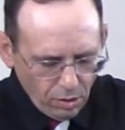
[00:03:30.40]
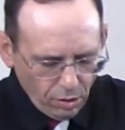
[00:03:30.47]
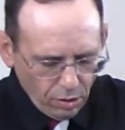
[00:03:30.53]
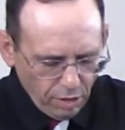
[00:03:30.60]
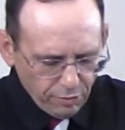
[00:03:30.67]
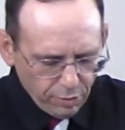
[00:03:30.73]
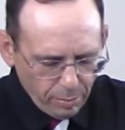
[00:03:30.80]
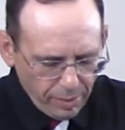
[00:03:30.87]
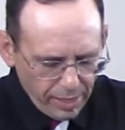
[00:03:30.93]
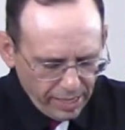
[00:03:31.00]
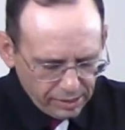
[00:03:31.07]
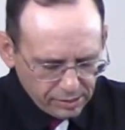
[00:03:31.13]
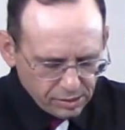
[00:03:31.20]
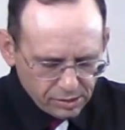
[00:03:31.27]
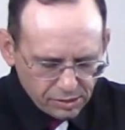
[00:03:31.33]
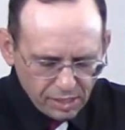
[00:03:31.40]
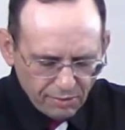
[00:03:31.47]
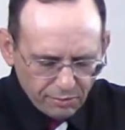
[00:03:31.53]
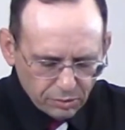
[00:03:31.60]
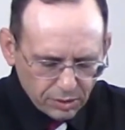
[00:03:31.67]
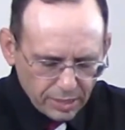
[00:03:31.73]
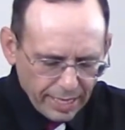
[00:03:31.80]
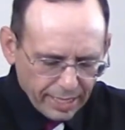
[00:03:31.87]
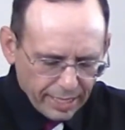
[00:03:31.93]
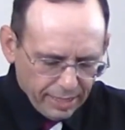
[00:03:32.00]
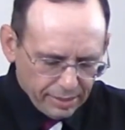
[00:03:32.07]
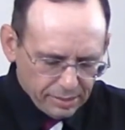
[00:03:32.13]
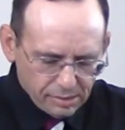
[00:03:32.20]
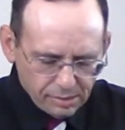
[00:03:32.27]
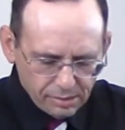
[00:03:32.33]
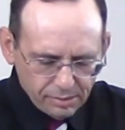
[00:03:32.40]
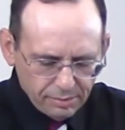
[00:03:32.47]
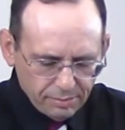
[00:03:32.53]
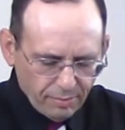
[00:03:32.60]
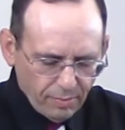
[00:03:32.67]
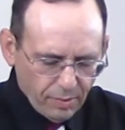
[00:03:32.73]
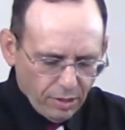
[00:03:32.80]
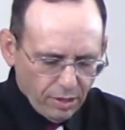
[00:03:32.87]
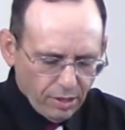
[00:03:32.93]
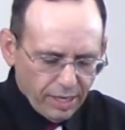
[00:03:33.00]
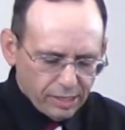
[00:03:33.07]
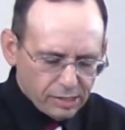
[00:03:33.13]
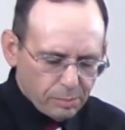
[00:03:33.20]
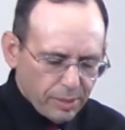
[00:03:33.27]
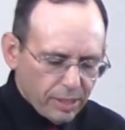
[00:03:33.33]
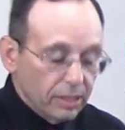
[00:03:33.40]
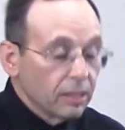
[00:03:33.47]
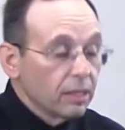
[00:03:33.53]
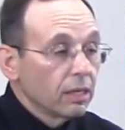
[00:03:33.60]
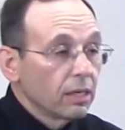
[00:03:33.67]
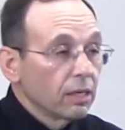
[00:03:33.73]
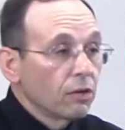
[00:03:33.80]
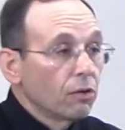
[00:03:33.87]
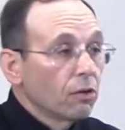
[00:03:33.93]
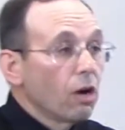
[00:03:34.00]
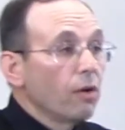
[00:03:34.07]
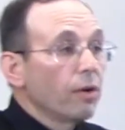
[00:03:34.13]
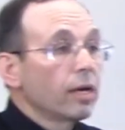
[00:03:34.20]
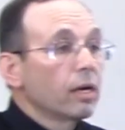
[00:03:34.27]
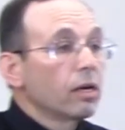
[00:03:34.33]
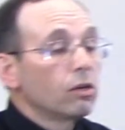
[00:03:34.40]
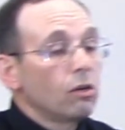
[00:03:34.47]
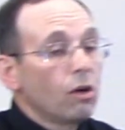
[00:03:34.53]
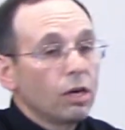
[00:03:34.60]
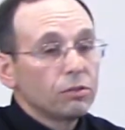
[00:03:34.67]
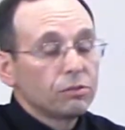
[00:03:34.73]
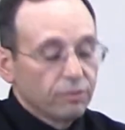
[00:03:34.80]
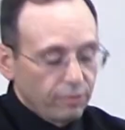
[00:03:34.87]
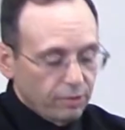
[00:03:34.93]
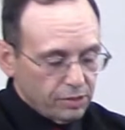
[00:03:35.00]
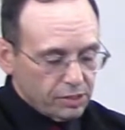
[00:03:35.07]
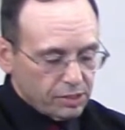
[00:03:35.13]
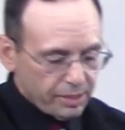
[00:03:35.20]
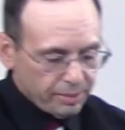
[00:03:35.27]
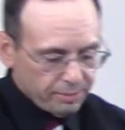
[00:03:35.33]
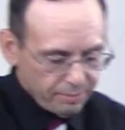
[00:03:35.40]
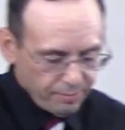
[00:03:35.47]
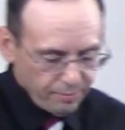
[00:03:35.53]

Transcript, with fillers: Over the past several decades, there has been growing controversy